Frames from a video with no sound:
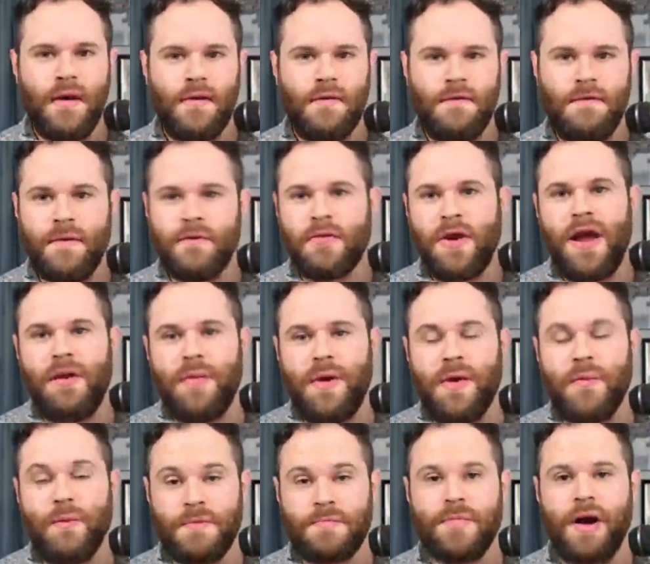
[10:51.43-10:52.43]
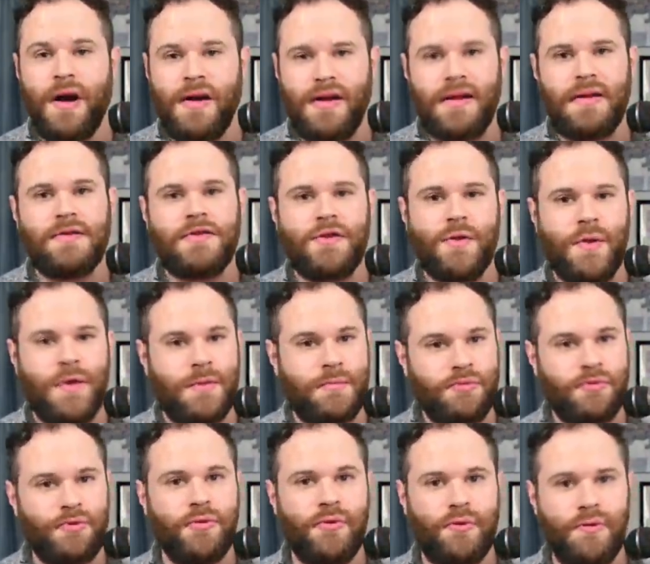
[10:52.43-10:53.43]
Phil Trautwein was brought in to
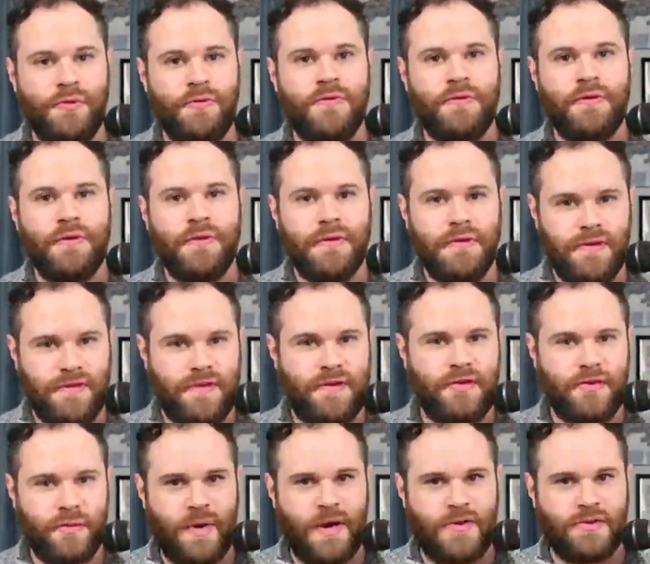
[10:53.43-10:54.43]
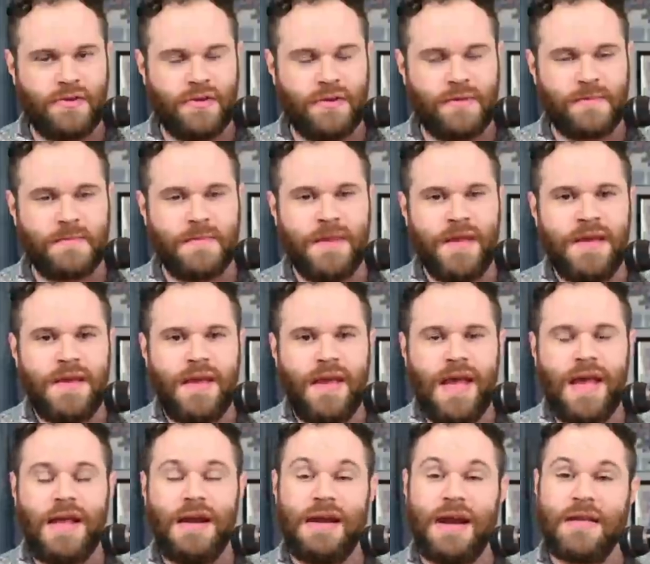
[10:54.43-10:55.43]
improve the situation.
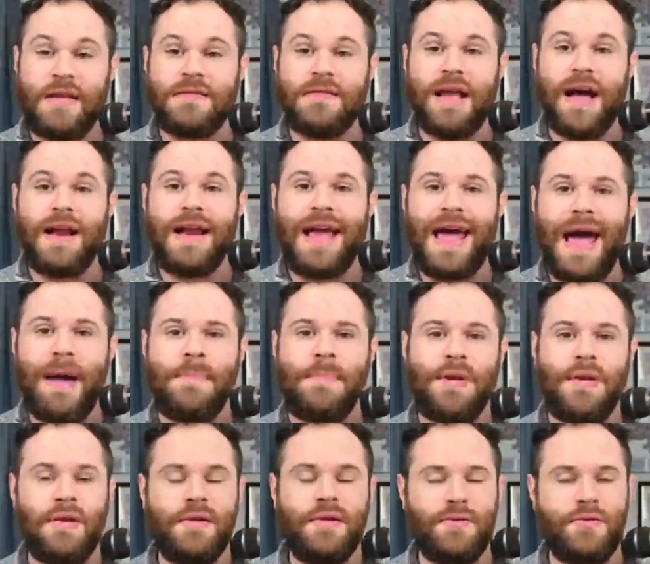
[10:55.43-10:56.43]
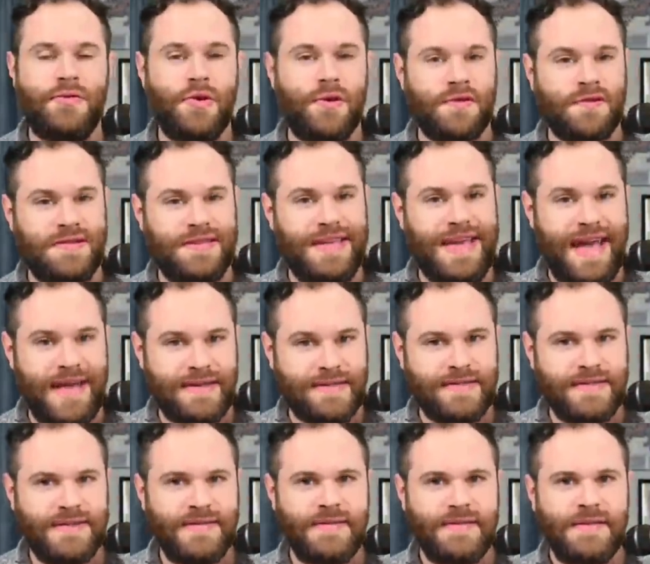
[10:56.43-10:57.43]
And it has not happened just yet.